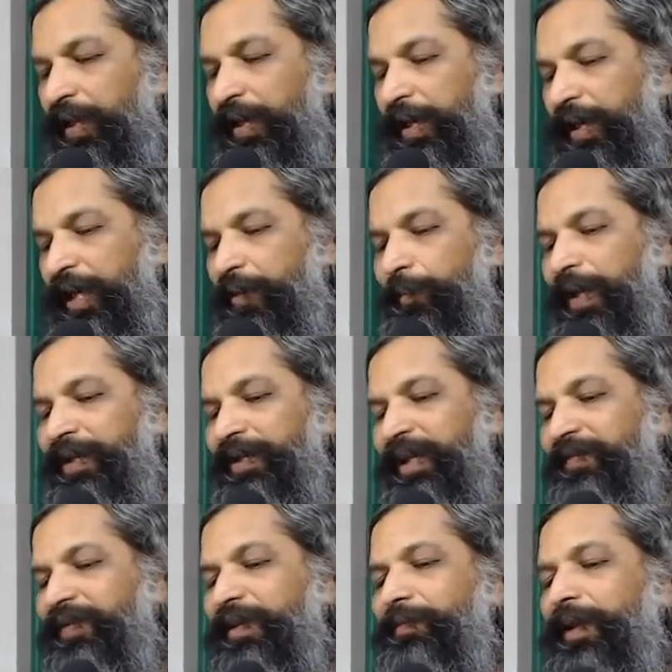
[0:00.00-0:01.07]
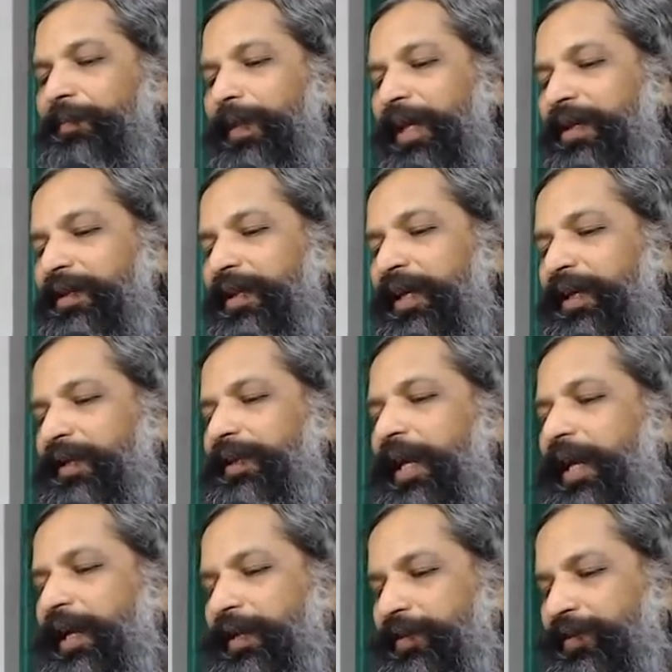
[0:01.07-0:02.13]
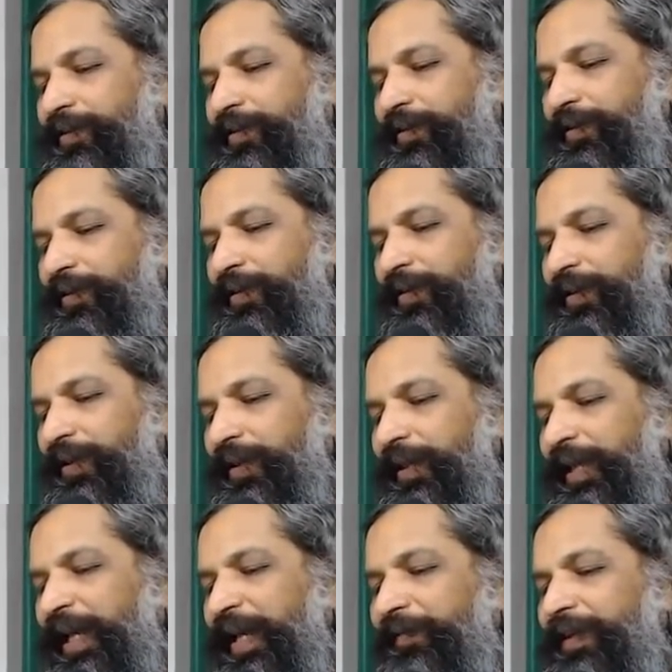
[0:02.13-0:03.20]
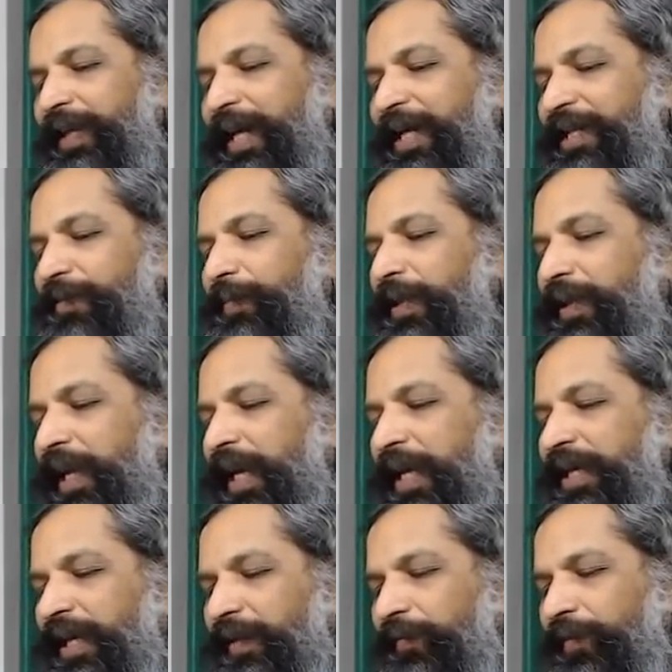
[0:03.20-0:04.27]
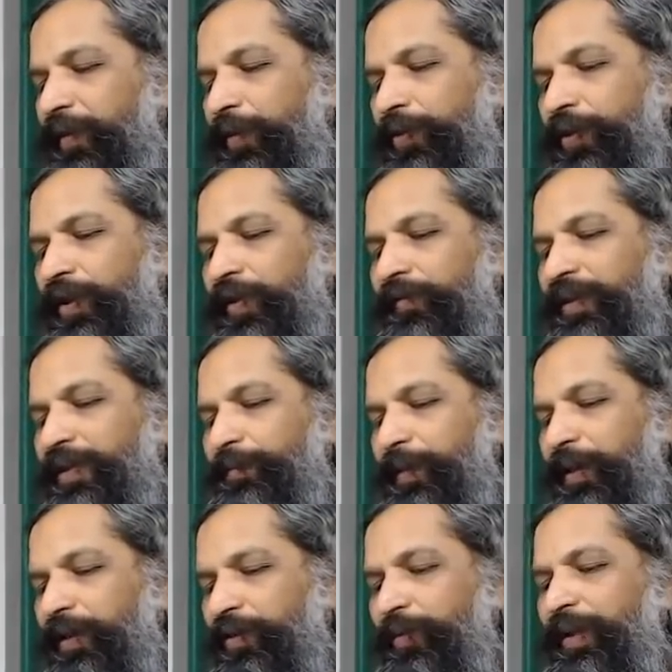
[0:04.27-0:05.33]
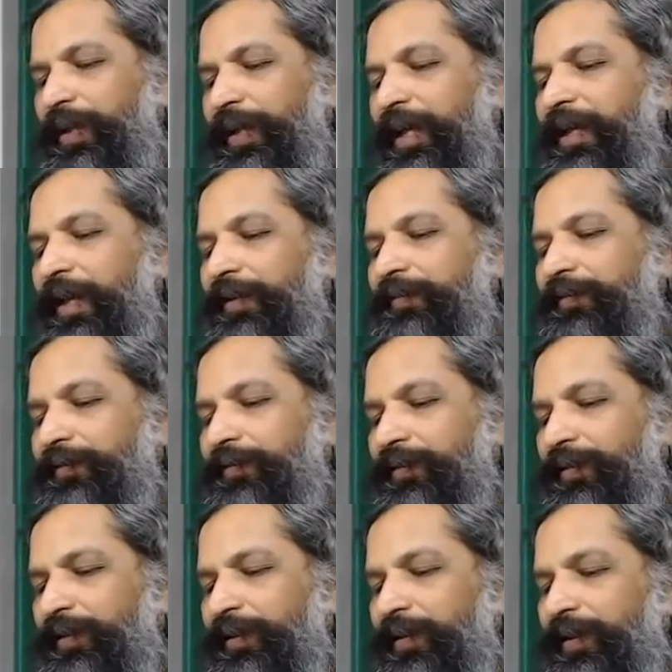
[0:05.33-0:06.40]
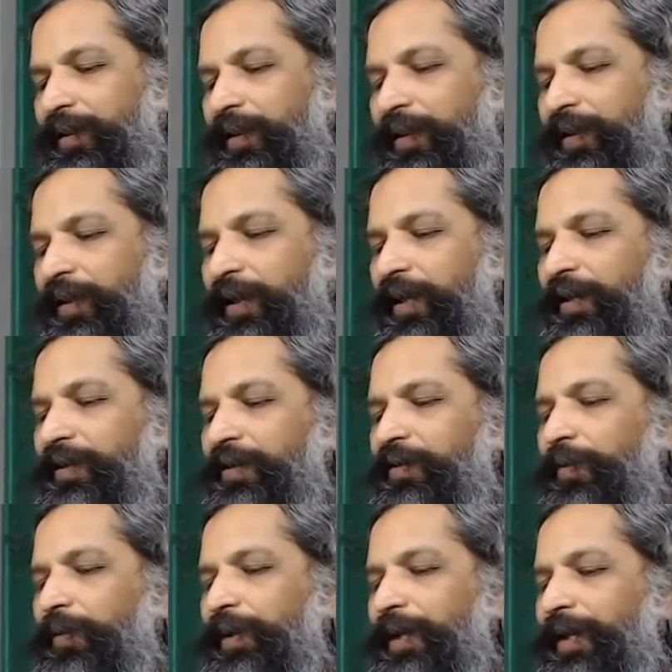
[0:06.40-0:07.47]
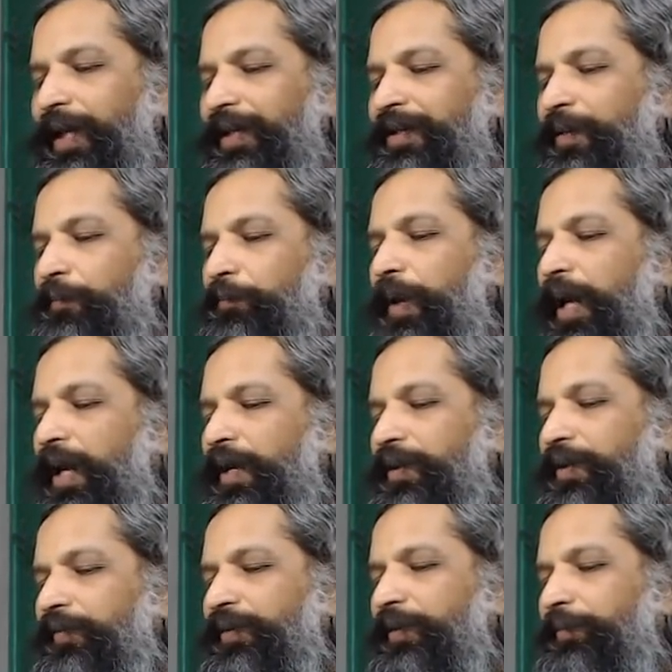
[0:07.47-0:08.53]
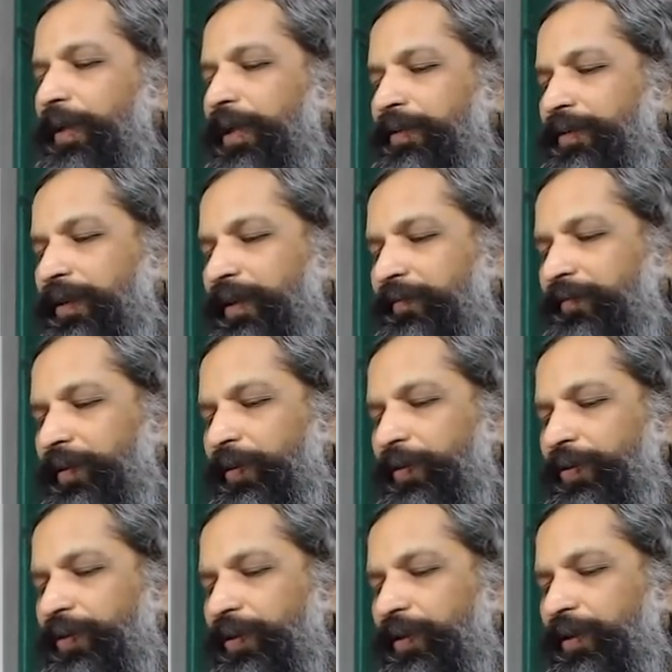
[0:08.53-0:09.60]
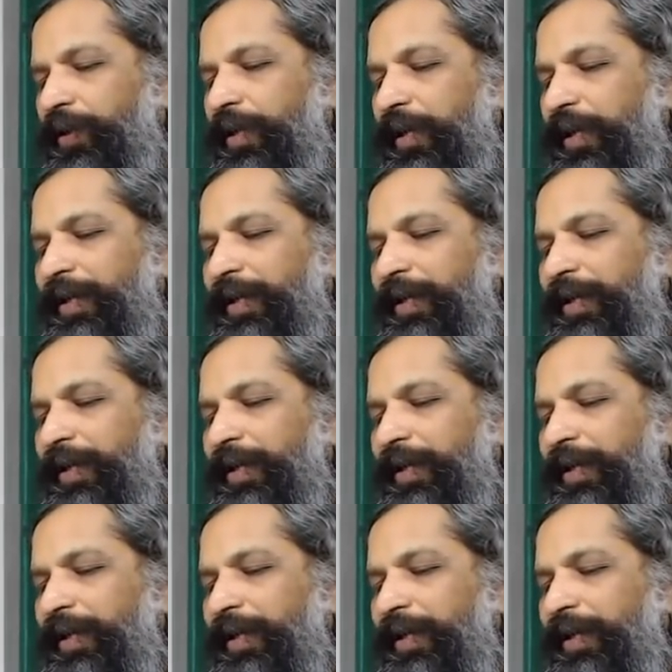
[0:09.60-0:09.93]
It might even be maintained that if there has been any evolution of the spiritual in us, it is only as a part of the mental evolution, a